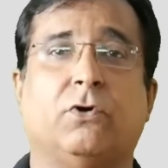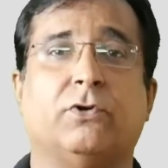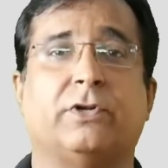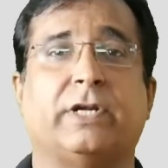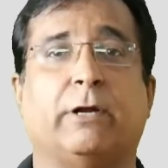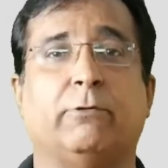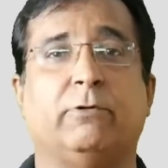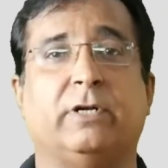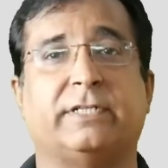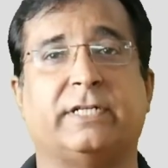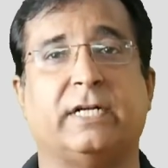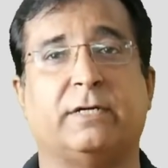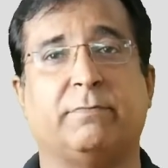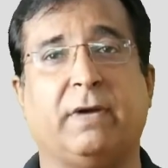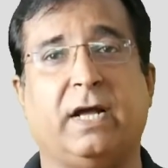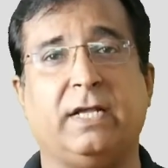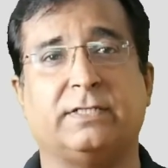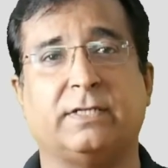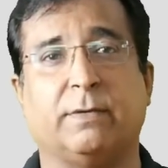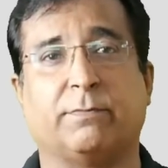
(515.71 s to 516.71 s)
or
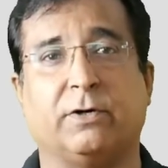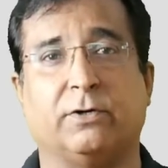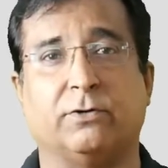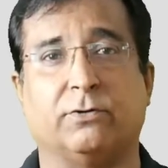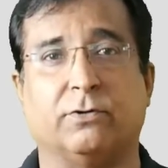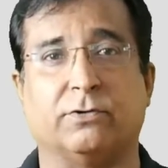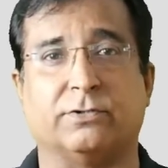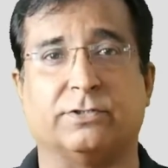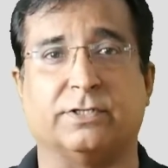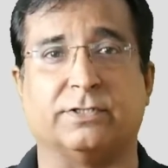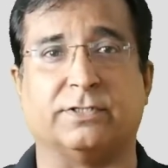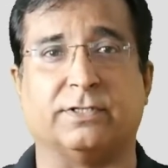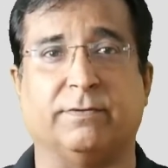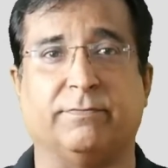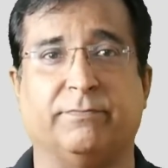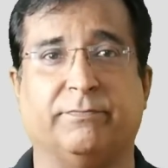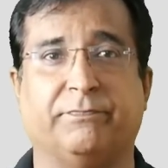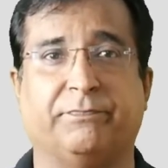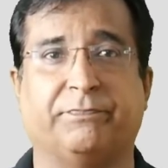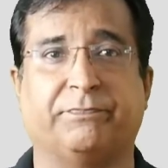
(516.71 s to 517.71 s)
regulated by subcontrol
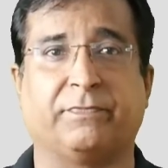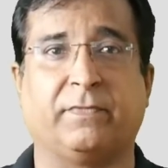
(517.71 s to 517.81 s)
system.